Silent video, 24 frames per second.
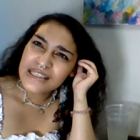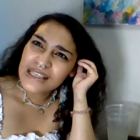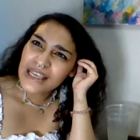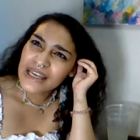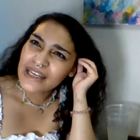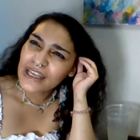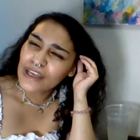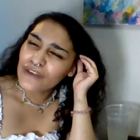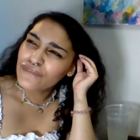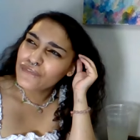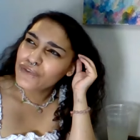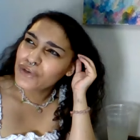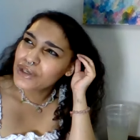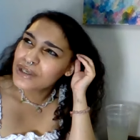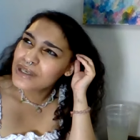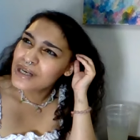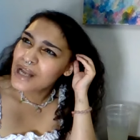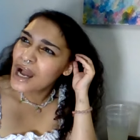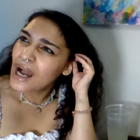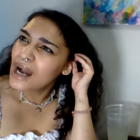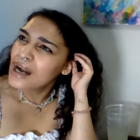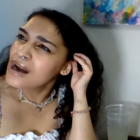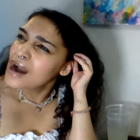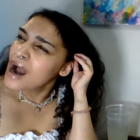like, if you're
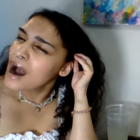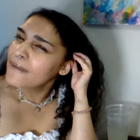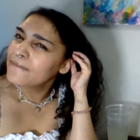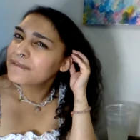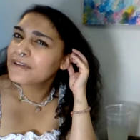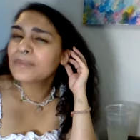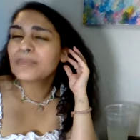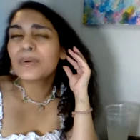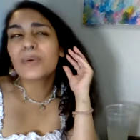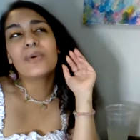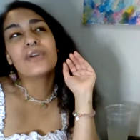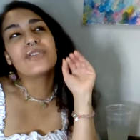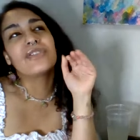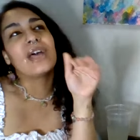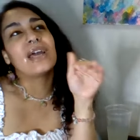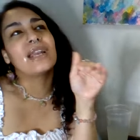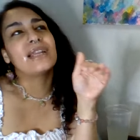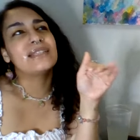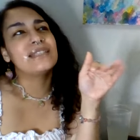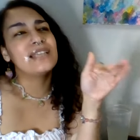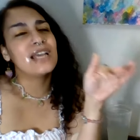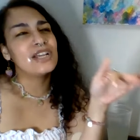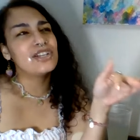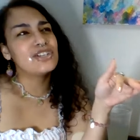not comfortable with that
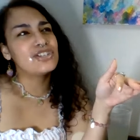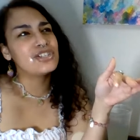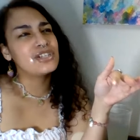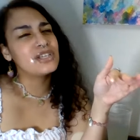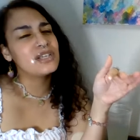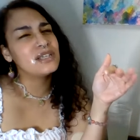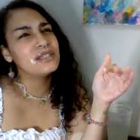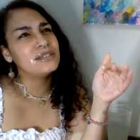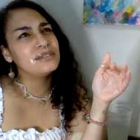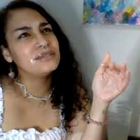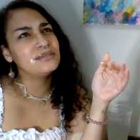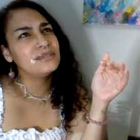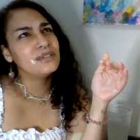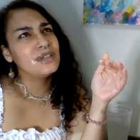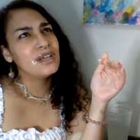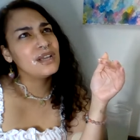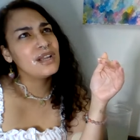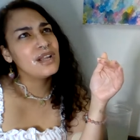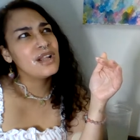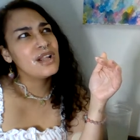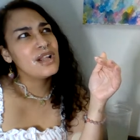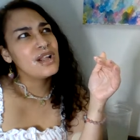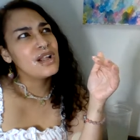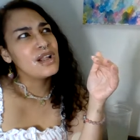attention,
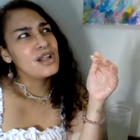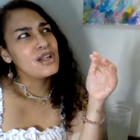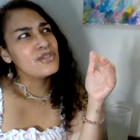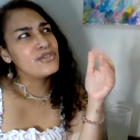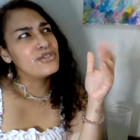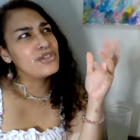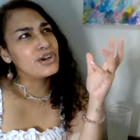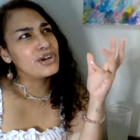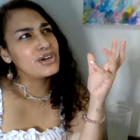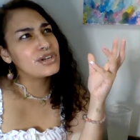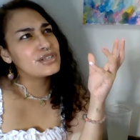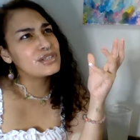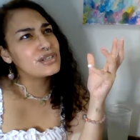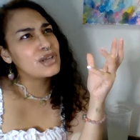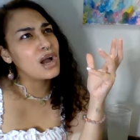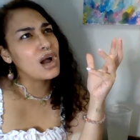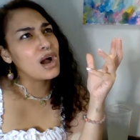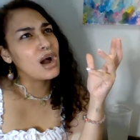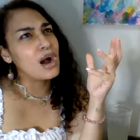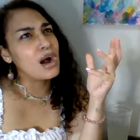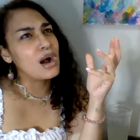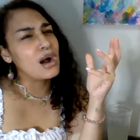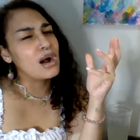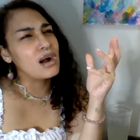there's a,
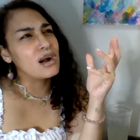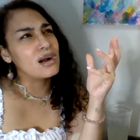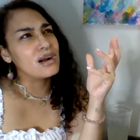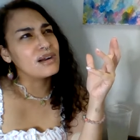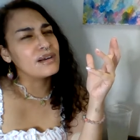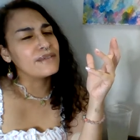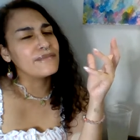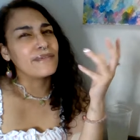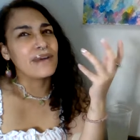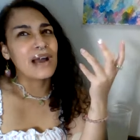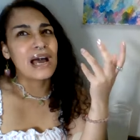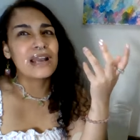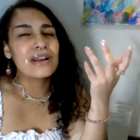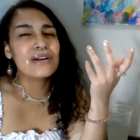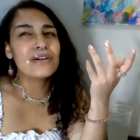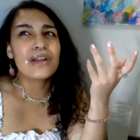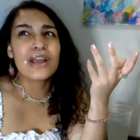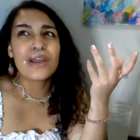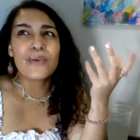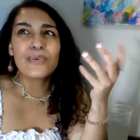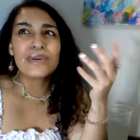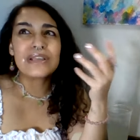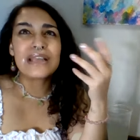uh, I don't know, it was,